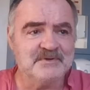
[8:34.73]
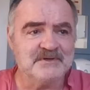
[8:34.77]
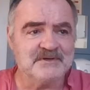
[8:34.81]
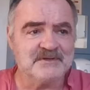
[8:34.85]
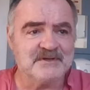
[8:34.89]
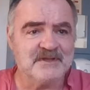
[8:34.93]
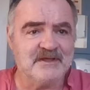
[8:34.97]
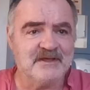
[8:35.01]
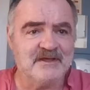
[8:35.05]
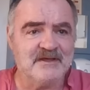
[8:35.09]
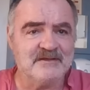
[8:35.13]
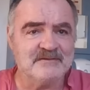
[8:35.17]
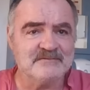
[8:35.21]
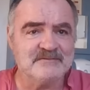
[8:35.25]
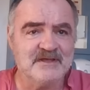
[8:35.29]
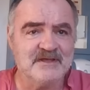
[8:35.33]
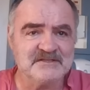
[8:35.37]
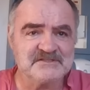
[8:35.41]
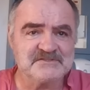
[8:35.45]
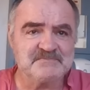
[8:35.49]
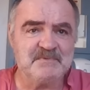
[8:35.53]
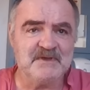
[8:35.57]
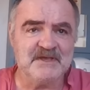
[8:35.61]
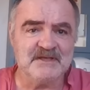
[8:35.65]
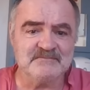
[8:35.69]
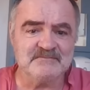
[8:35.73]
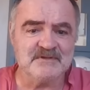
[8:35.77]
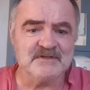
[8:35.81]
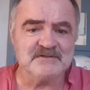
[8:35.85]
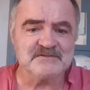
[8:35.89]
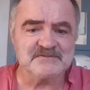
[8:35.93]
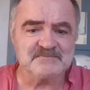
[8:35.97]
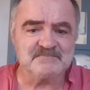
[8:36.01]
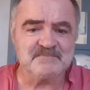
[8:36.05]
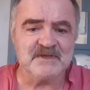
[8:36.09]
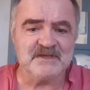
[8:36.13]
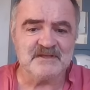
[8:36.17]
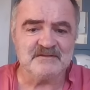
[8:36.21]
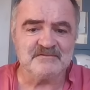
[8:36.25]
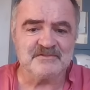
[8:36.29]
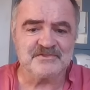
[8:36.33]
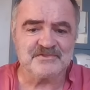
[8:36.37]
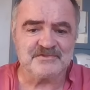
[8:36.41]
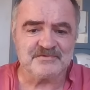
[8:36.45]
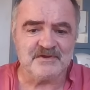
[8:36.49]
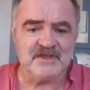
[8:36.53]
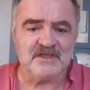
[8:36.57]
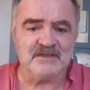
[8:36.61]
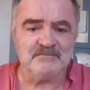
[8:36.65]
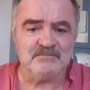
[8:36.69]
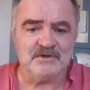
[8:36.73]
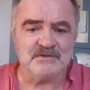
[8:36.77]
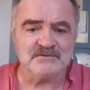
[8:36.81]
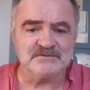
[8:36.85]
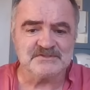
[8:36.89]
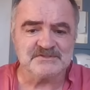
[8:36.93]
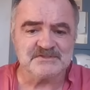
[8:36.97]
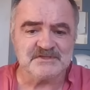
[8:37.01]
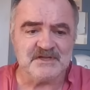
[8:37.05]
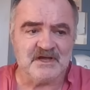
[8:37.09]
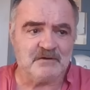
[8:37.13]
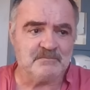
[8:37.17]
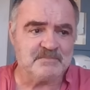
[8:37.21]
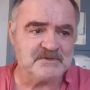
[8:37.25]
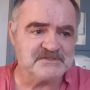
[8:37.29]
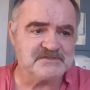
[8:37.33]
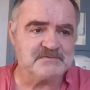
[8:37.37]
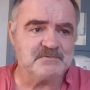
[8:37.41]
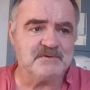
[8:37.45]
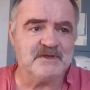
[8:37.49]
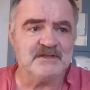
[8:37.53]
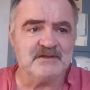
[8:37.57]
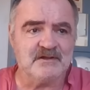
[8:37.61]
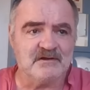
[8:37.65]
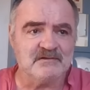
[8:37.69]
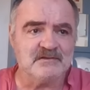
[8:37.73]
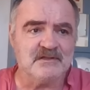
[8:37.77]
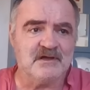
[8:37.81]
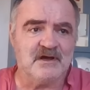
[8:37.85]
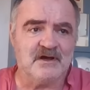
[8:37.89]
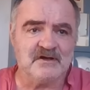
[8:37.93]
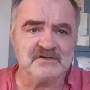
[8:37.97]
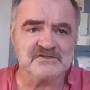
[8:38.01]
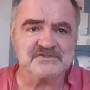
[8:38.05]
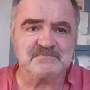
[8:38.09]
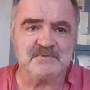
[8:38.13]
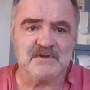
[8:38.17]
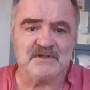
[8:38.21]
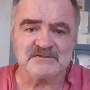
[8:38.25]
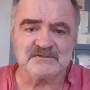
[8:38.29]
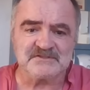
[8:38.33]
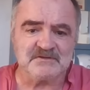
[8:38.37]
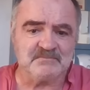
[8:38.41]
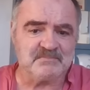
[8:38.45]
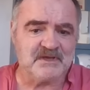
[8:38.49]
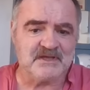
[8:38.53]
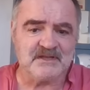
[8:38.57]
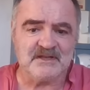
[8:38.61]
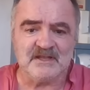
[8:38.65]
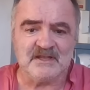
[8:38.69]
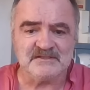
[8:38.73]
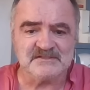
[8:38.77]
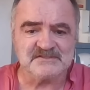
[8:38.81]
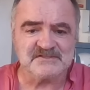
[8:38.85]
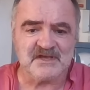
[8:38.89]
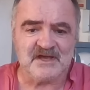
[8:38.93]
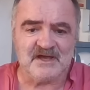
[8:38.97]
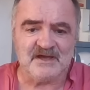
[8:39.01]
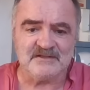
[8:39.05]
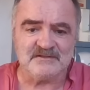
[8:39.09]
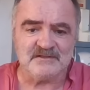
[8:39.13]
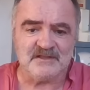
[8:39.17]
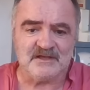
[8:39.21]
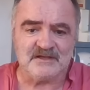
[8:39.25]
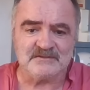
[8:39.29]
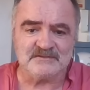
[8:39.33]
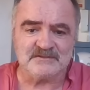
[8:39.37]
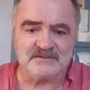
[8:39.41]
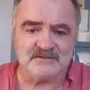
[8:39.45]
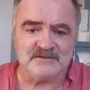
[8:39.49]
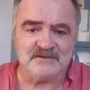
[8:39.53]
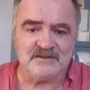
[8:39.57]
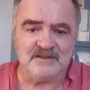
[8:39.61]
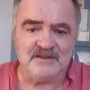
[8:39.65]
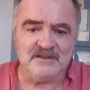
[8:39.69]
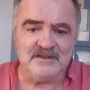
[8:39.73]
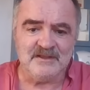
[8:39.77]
But it's been 3 months now between all the hospitals I've been in Thailand